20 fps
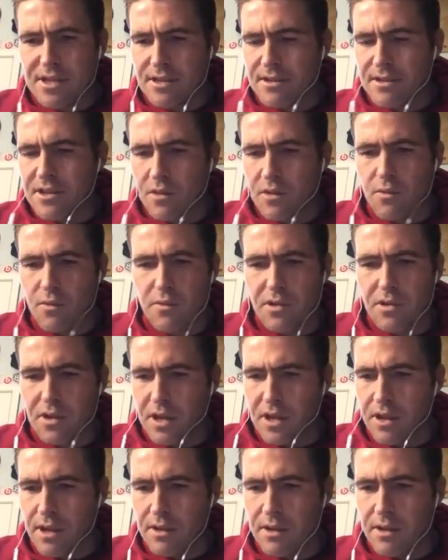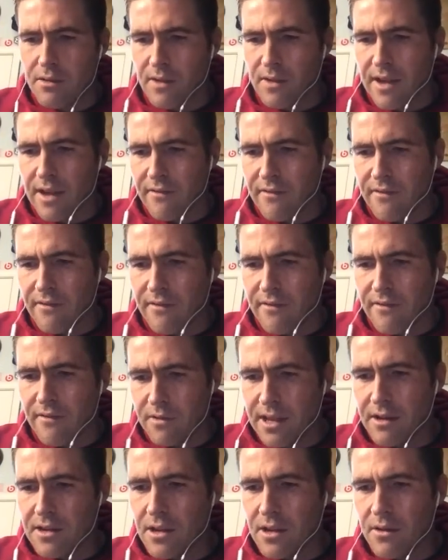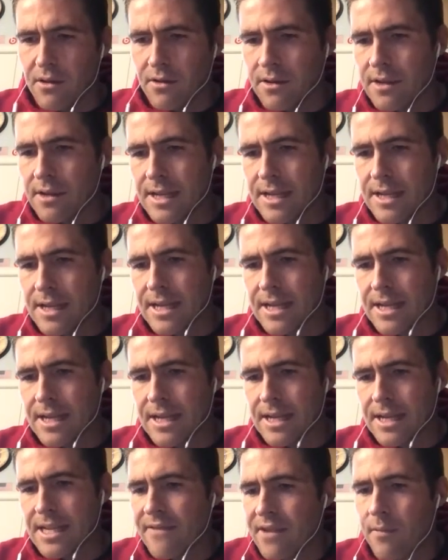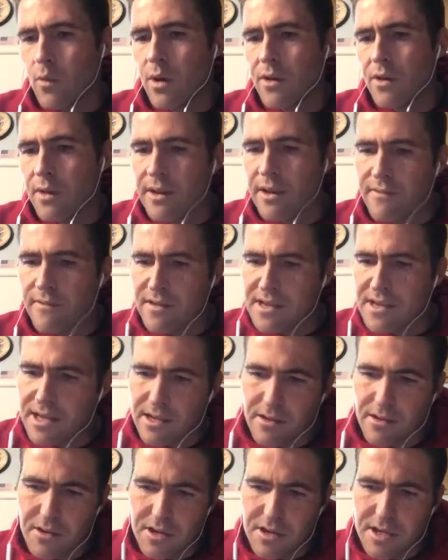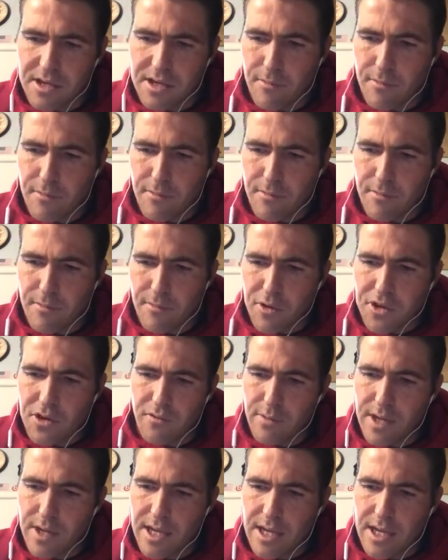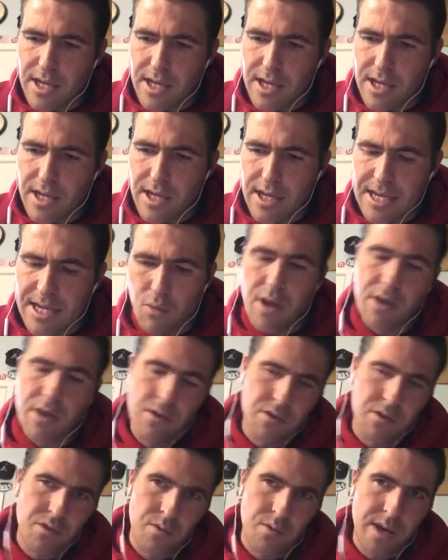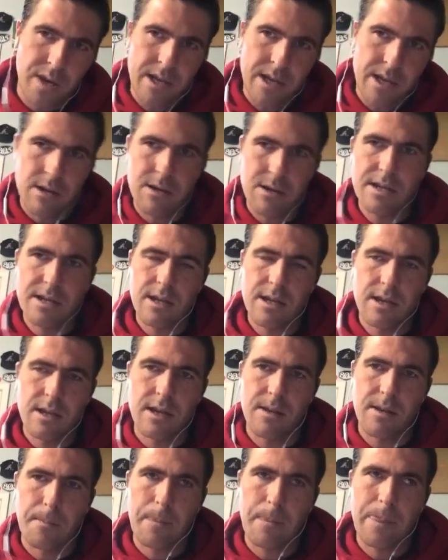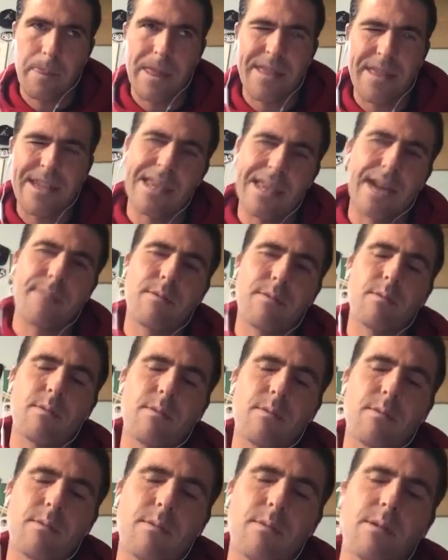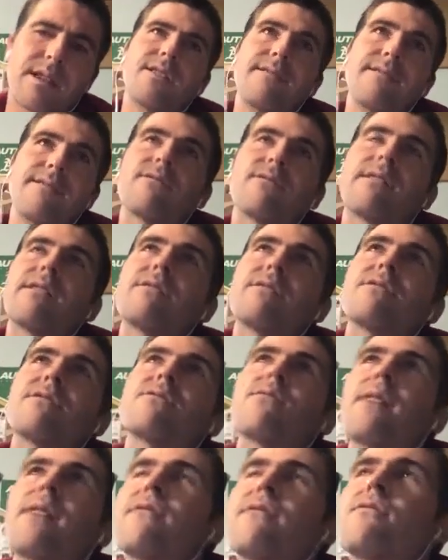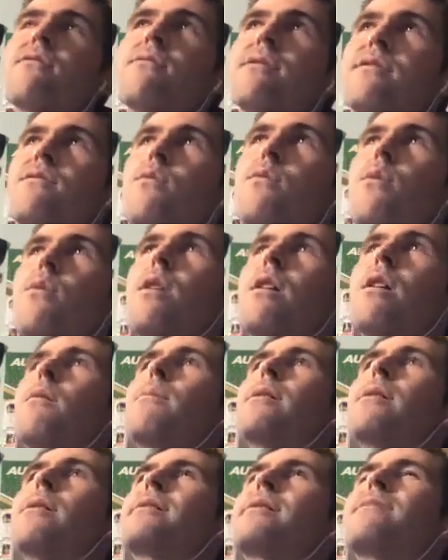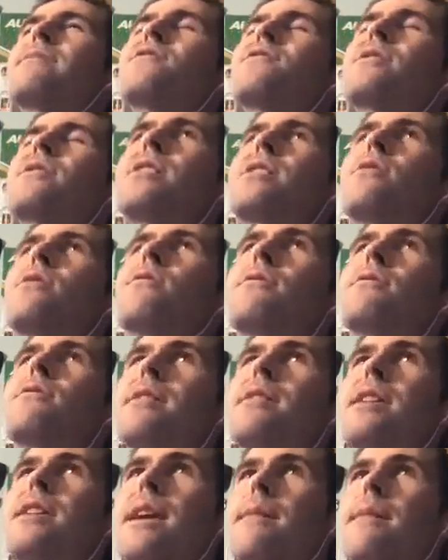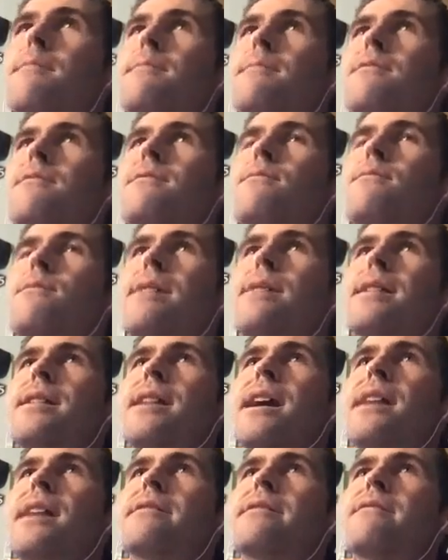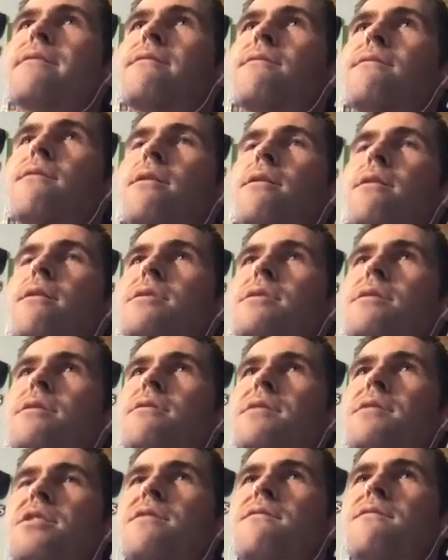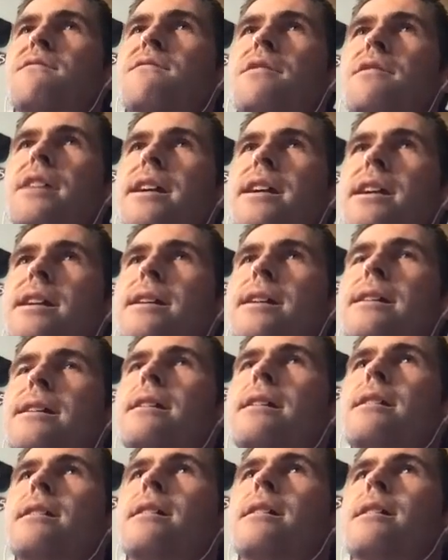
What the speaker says: Just a really good rivalry there. So definitely number 1, Ravens Steelers. Number 2 for me is Broncos Raiders. I think a lot of people like the Chiefs Raiders rivalry as well, but I feel like going to the games with my dad there for all those years, it just felt like